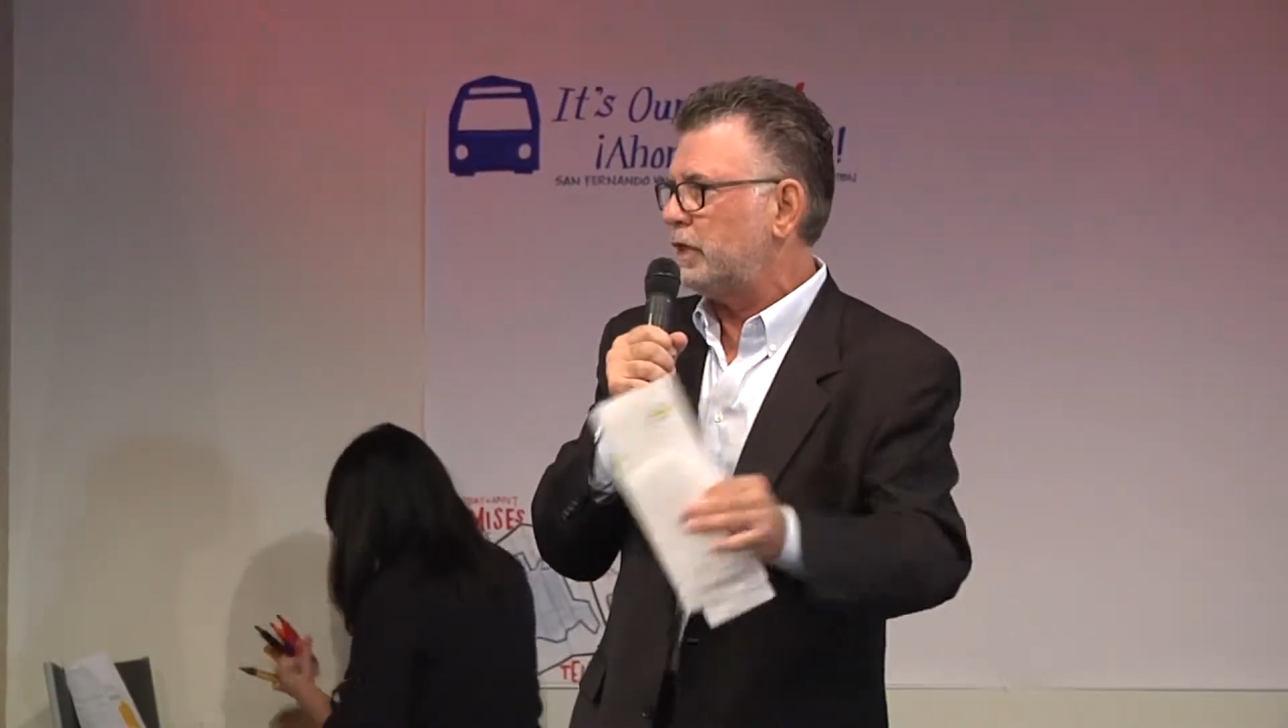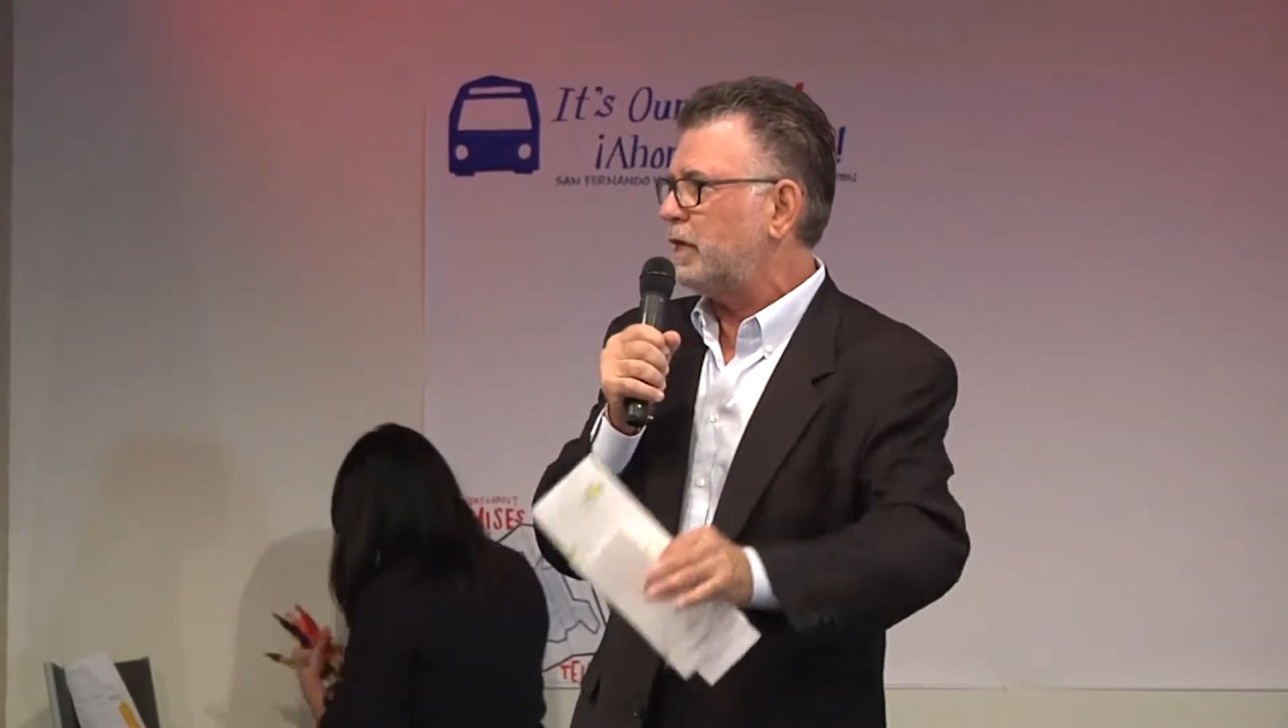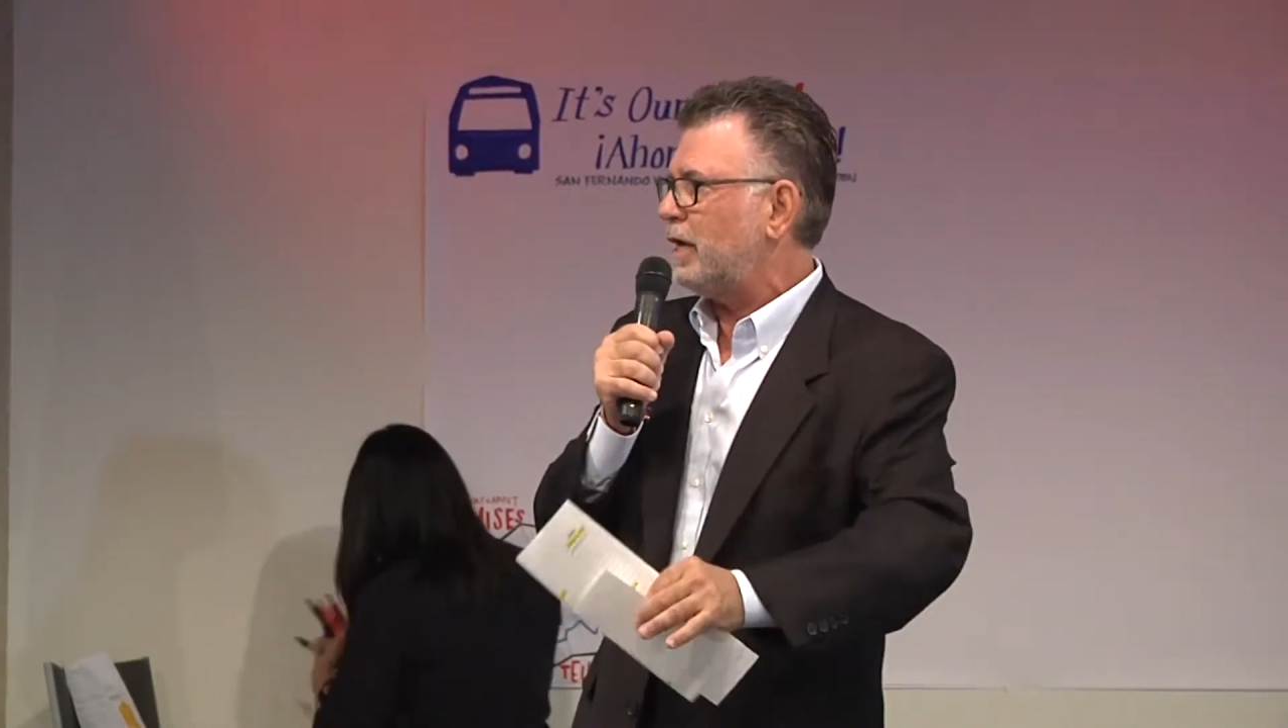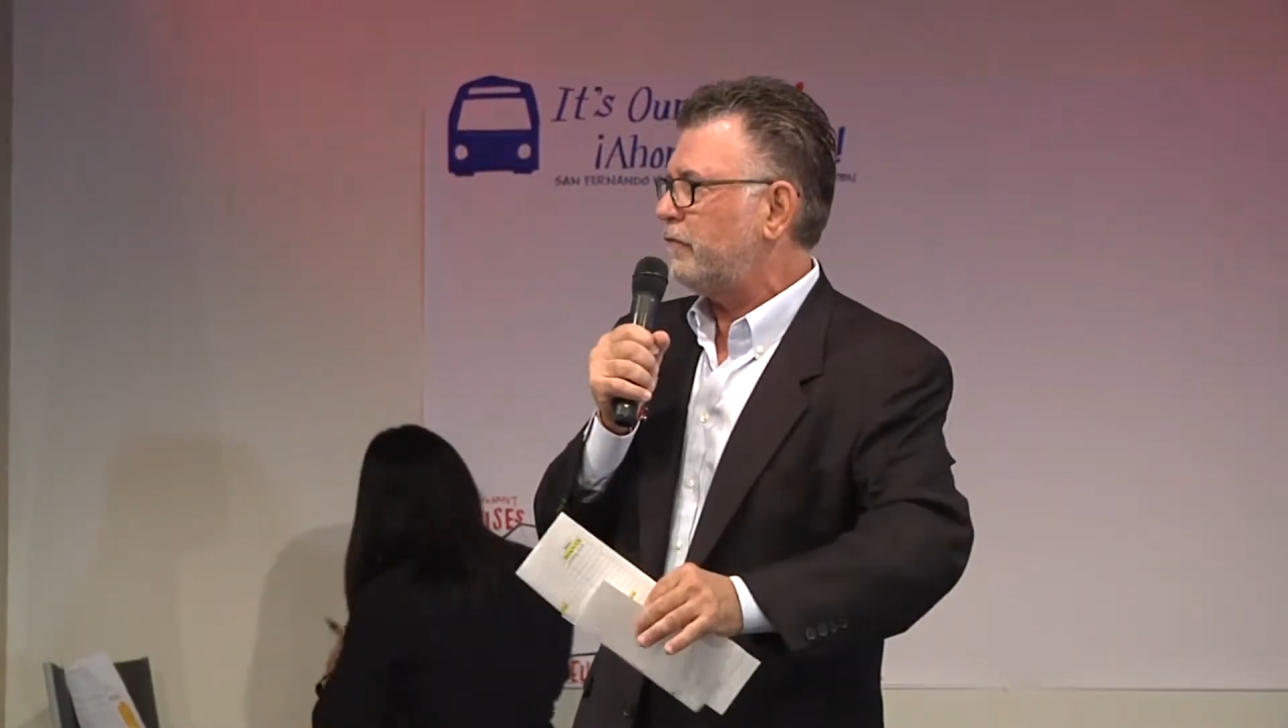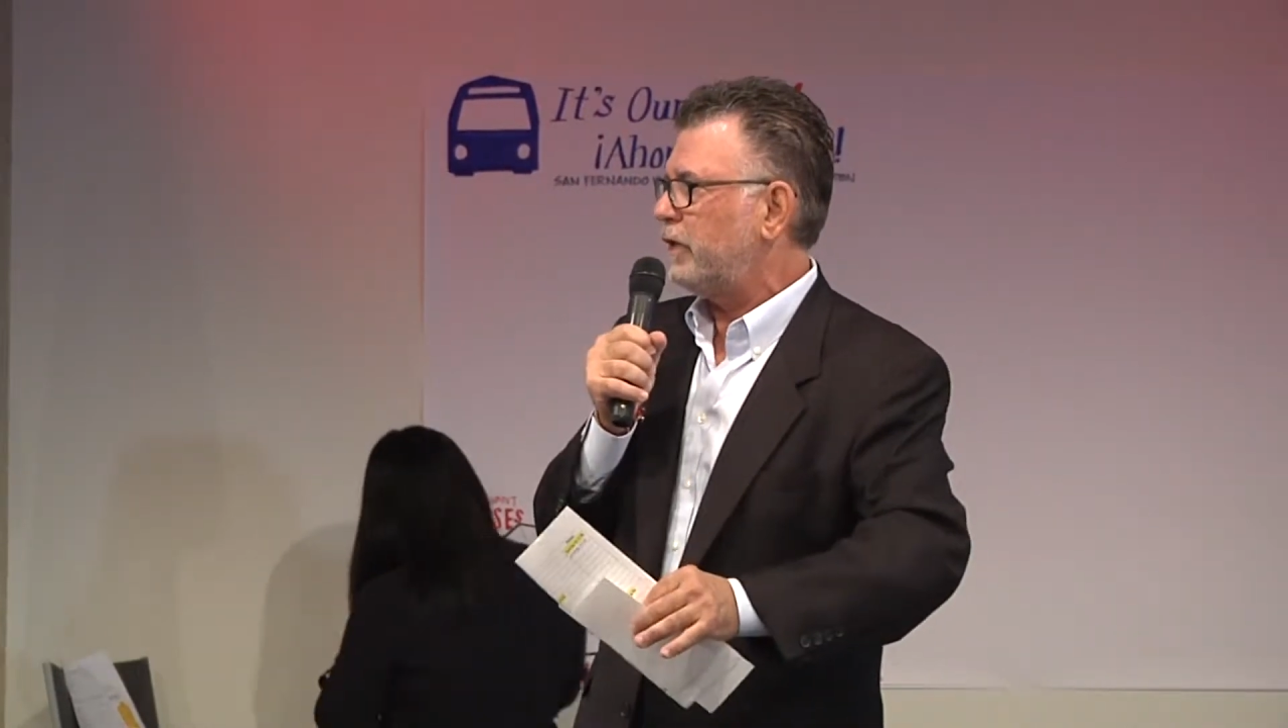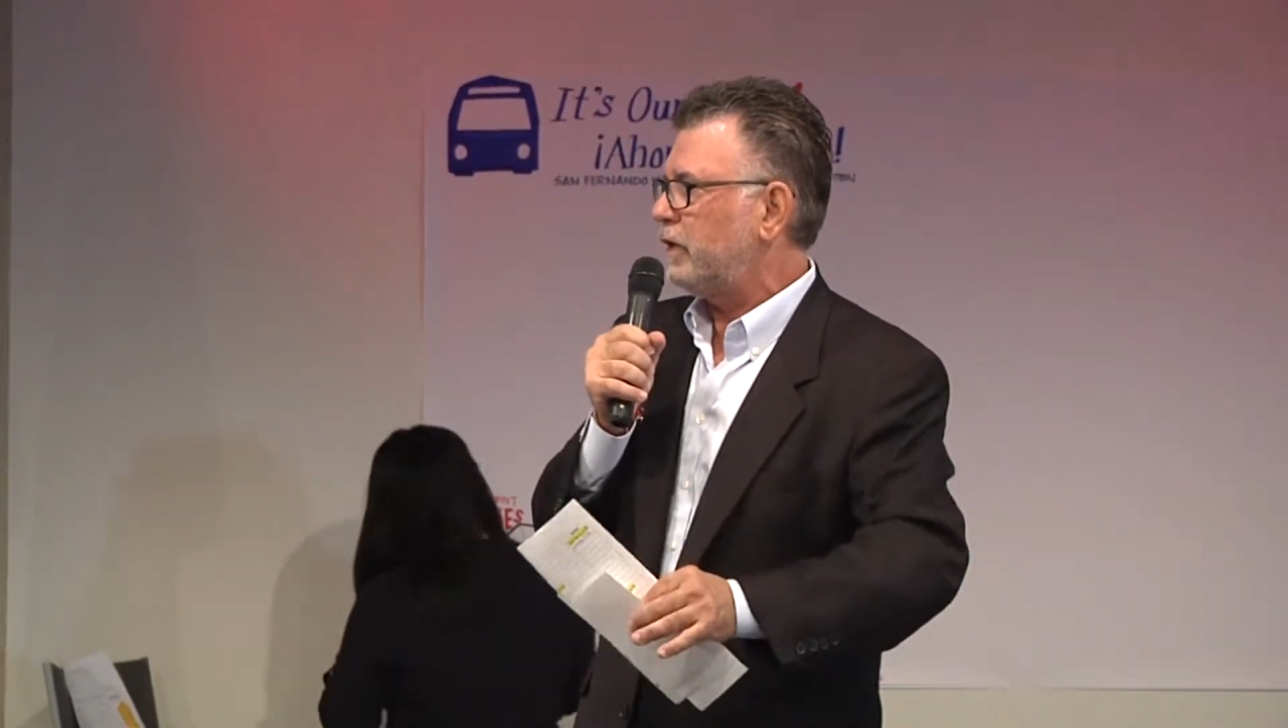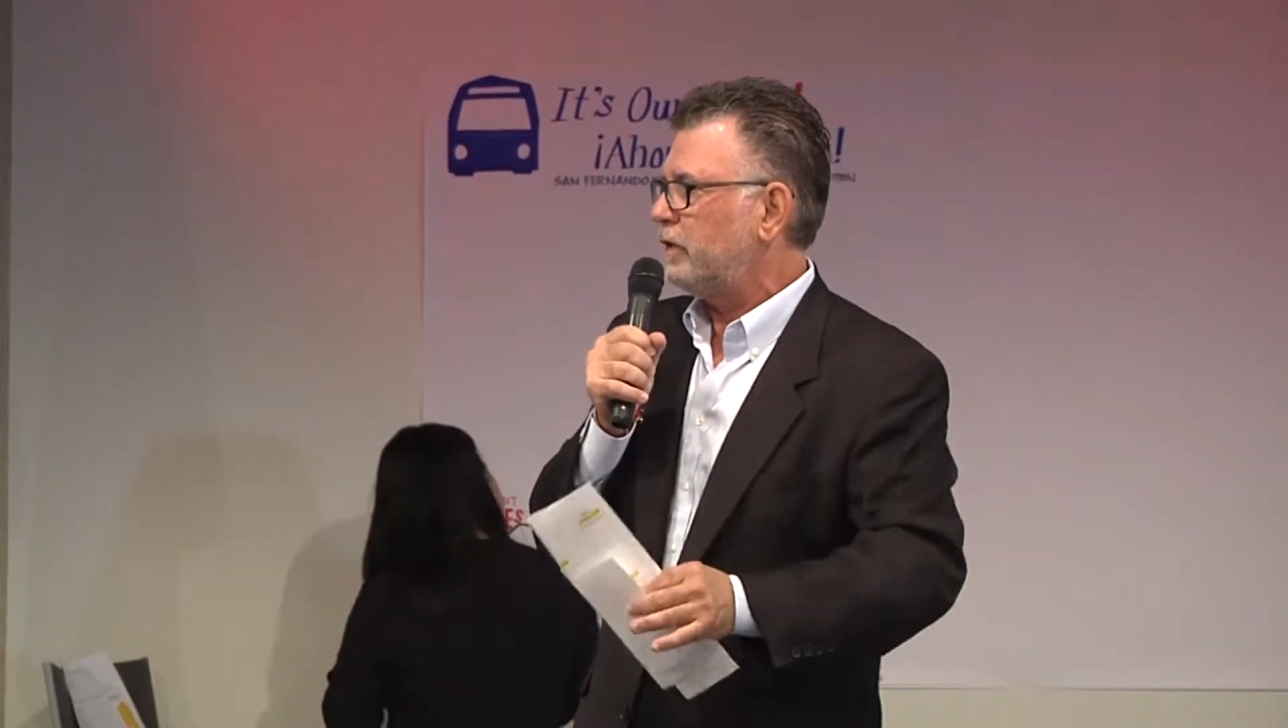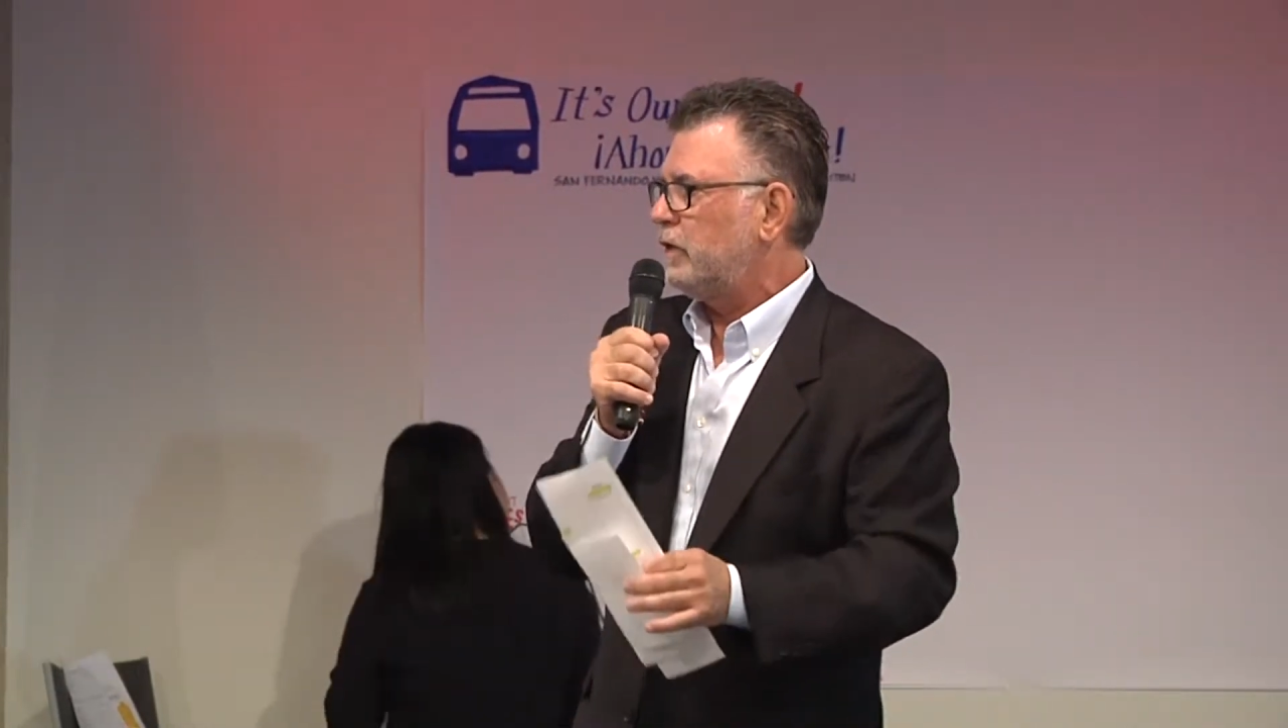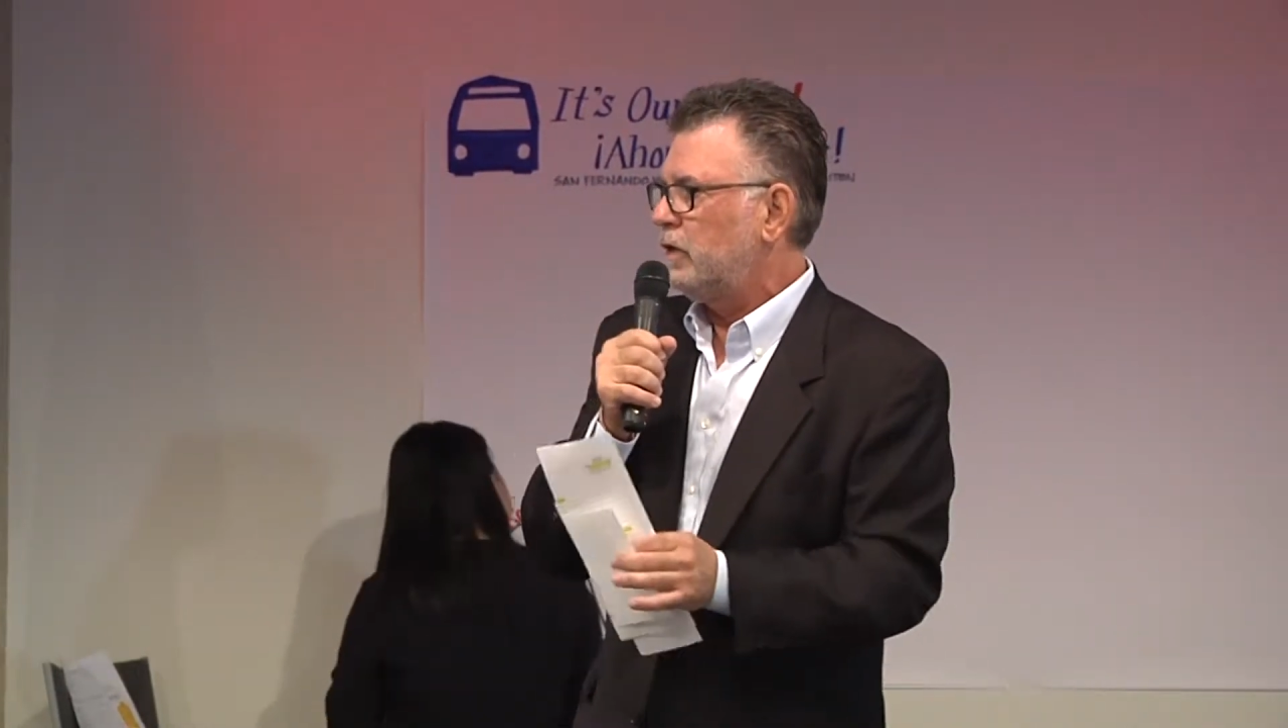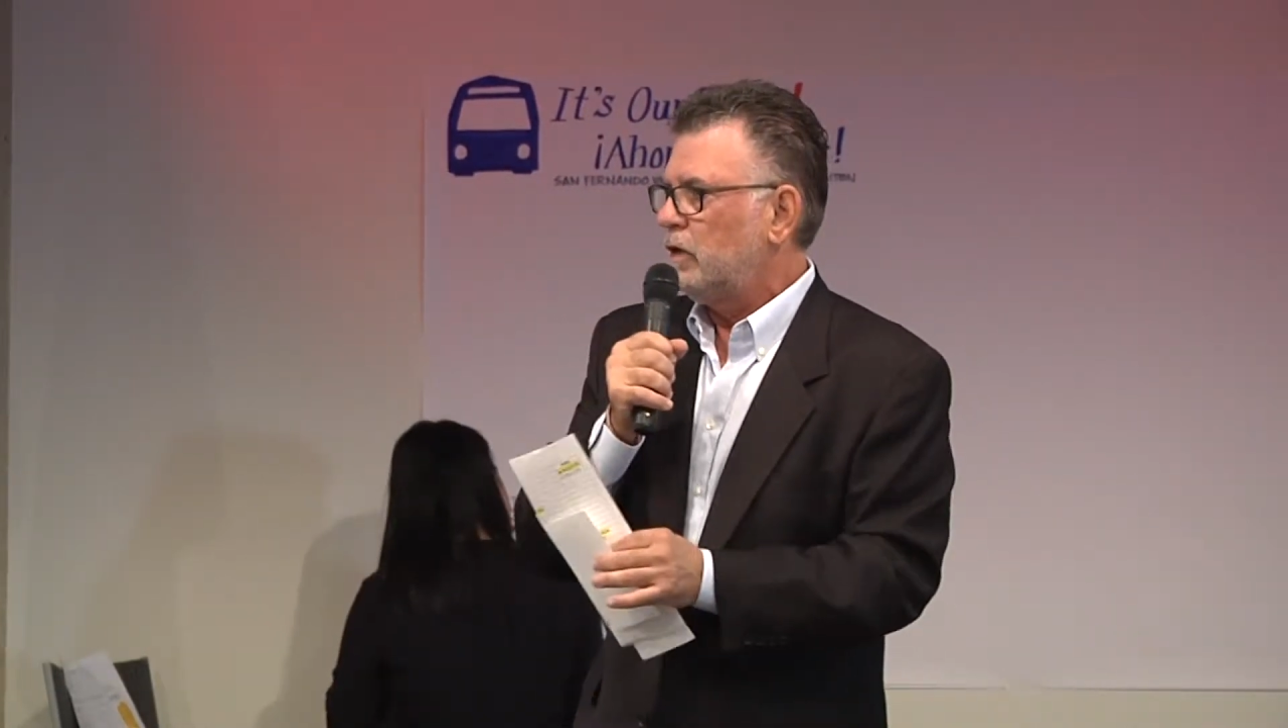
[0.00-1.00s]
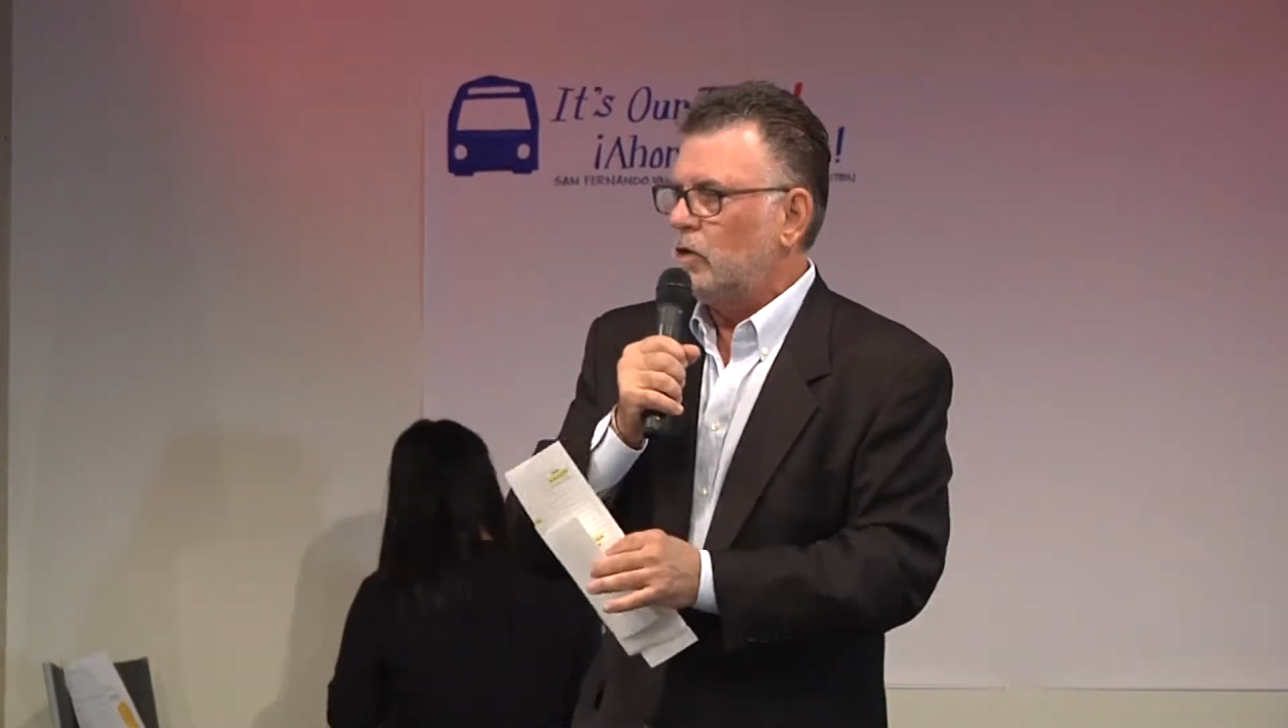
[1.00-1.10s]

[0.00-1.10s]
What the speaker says: we didn't have then.